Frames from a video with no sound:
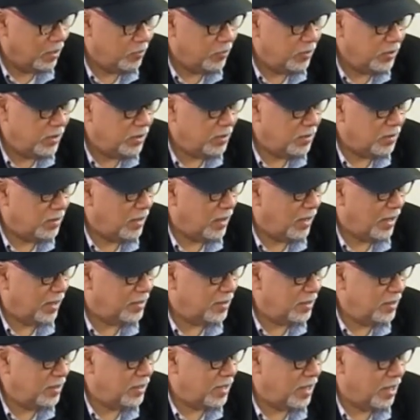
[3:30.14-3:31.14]
we, right. I
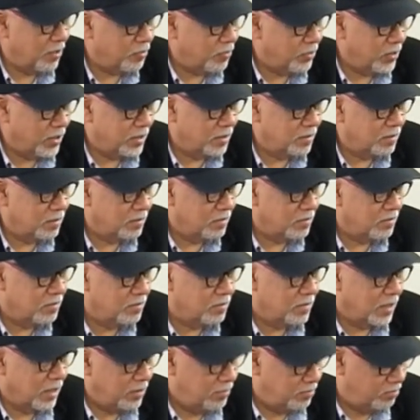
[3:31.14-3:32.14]
think I read,
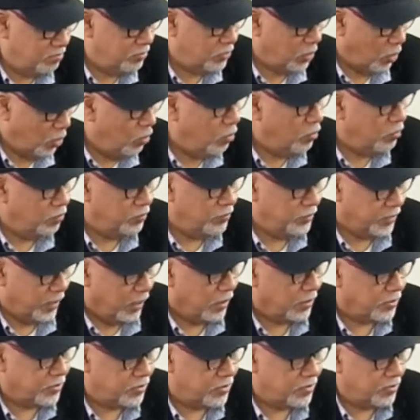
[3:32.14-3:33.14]
they told
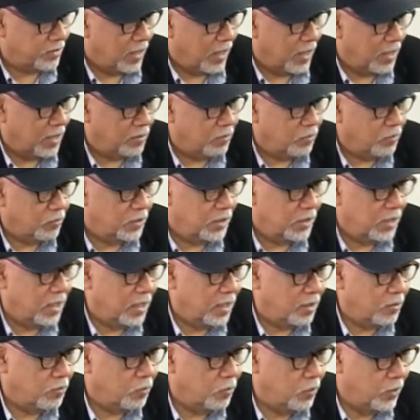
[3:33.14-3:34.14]
us that we
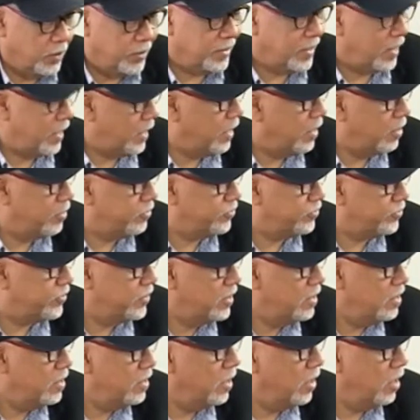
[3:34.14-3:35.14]
had
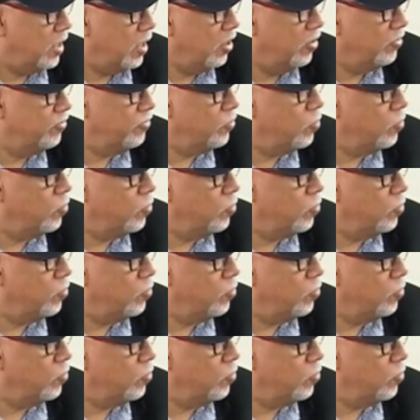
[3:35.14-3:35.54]
0.5%